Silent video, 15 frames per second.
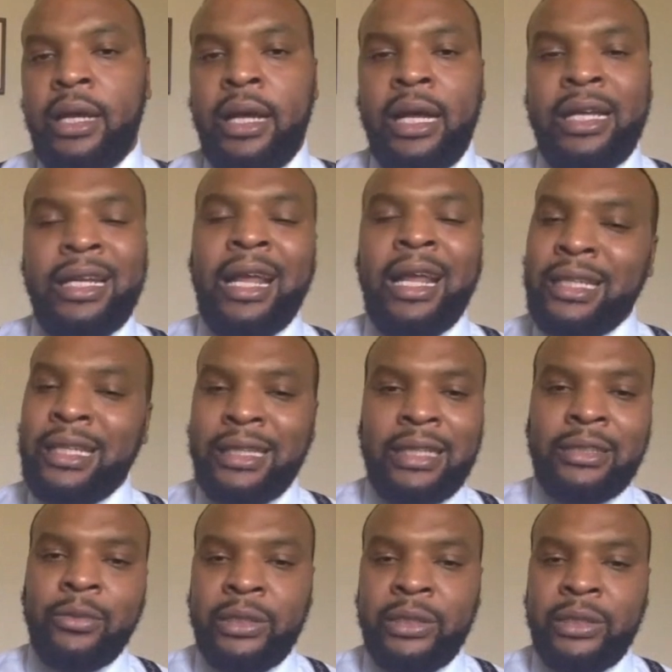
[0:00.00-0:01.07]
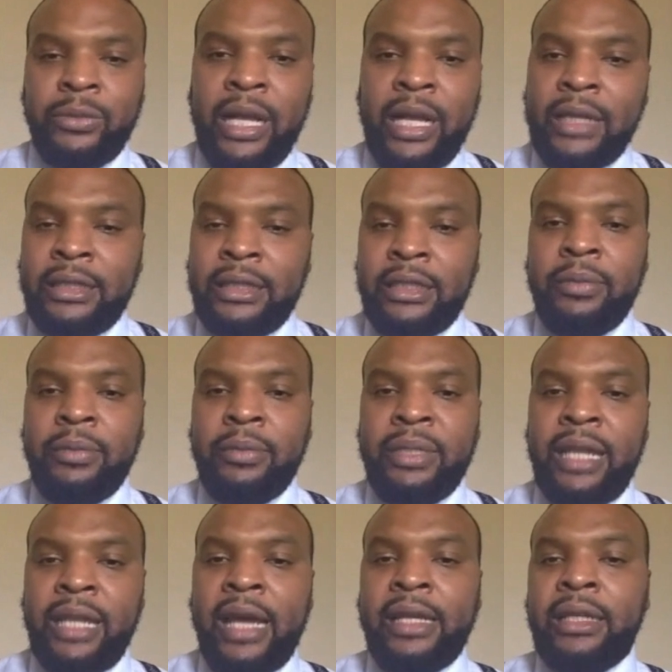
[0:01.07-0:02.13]
And I think that's the reason we're not seeing them
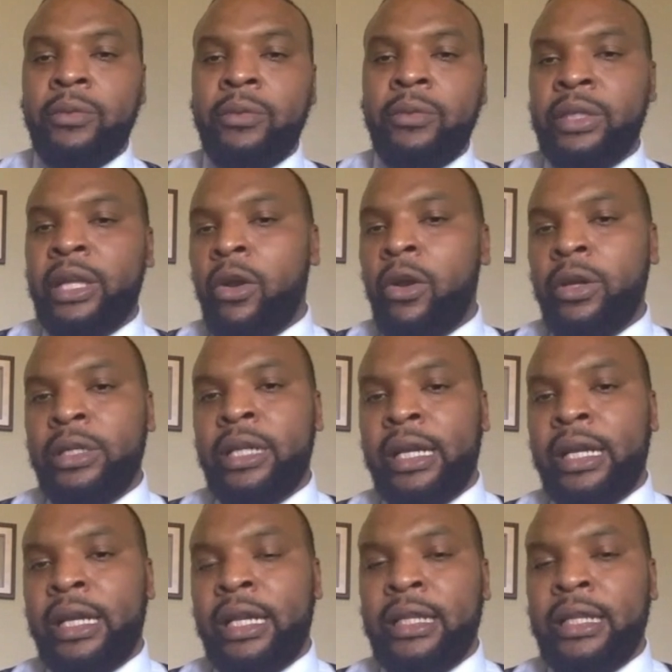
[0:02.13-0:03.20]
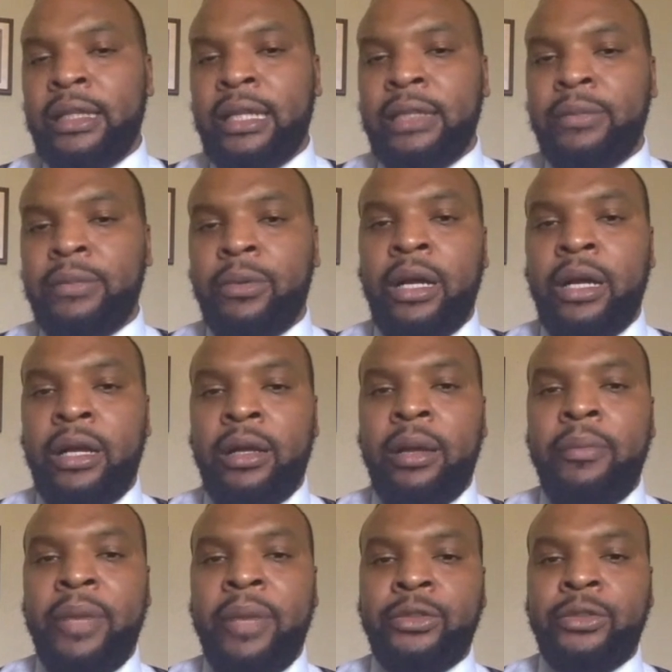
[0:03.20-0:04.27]
indicted. And when they are indicted, I think that's a
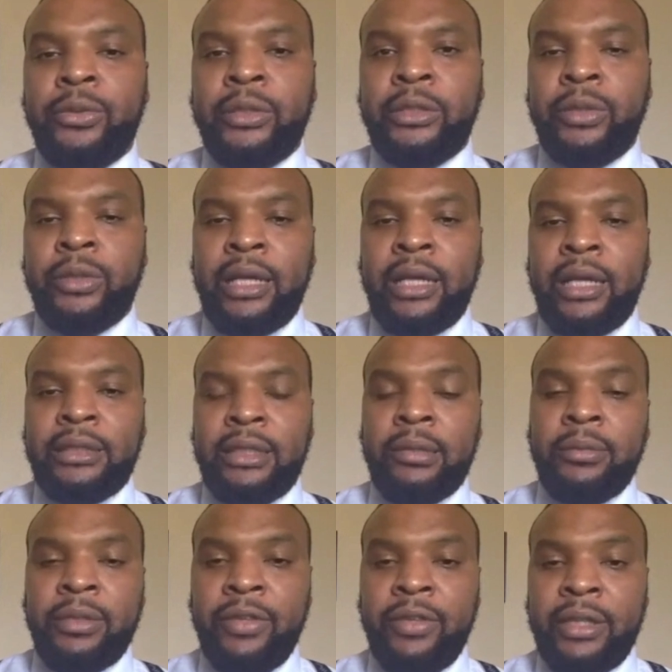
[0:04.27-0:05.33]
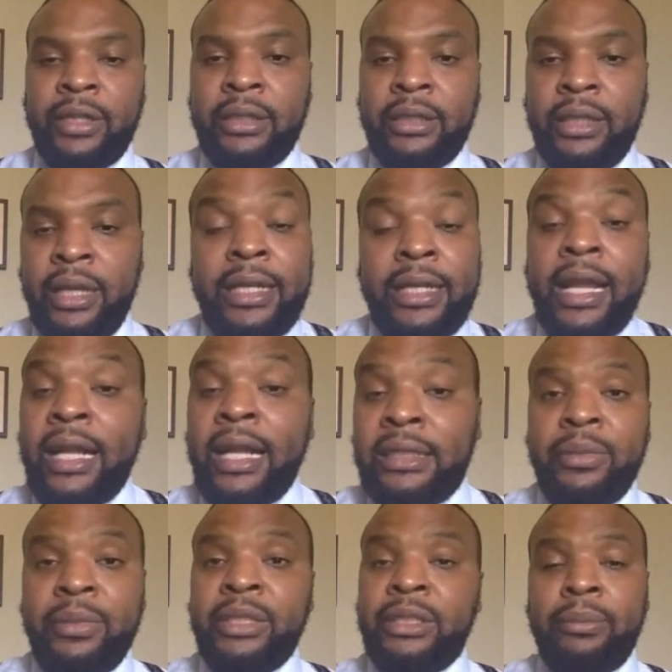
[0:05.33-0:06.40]
major reason we're not seeing them convicted. Not to
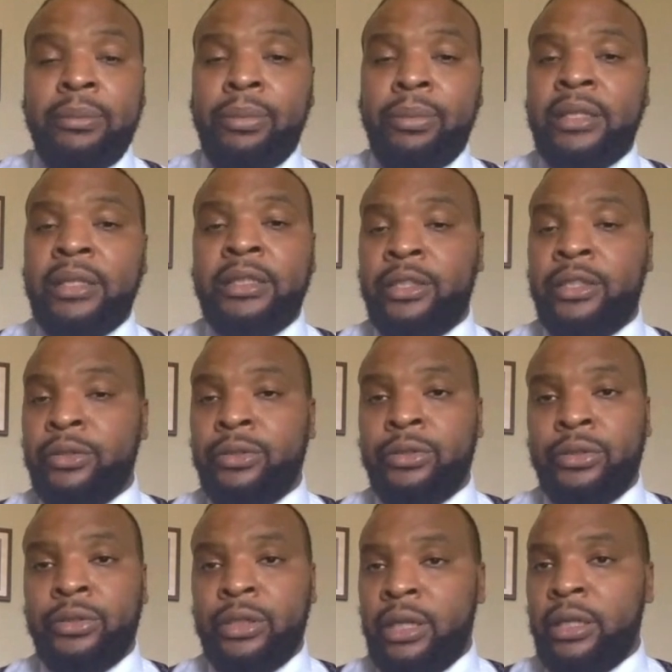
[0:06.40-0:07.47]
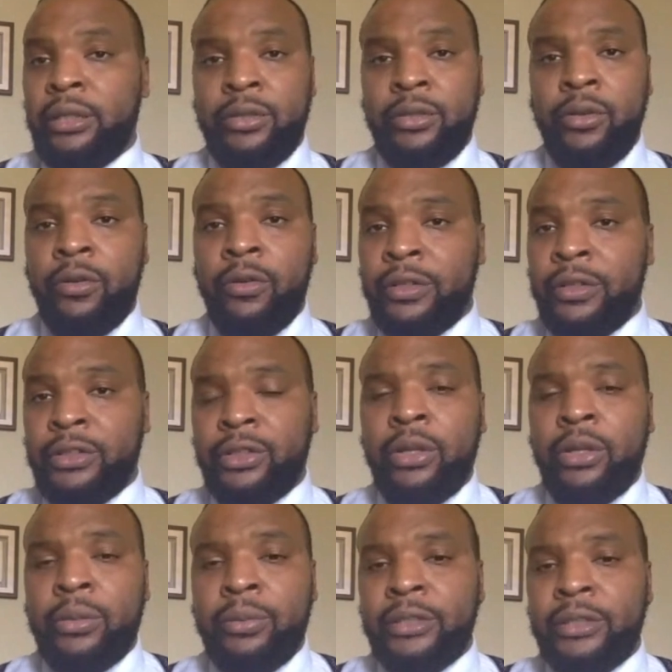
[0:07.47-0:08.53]
mention that prosecutors, and no offense to all
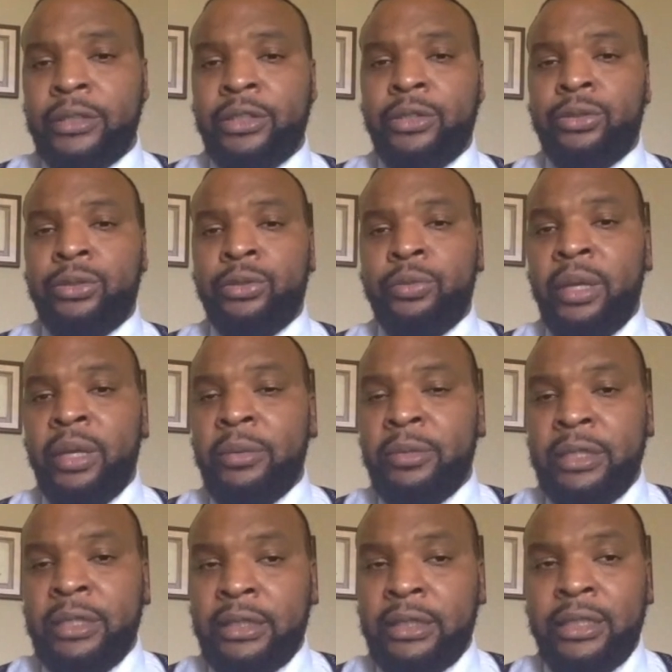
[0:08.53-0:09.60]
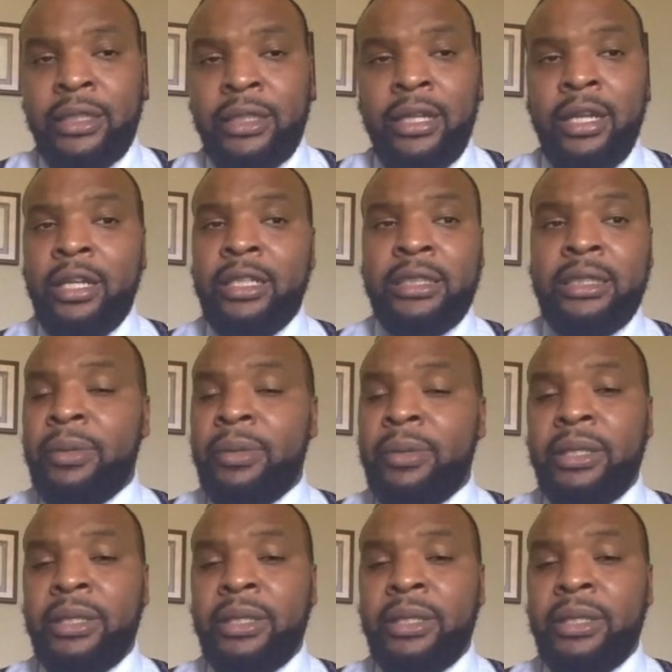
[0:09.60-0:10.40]
the prosecutors who may be listening, typically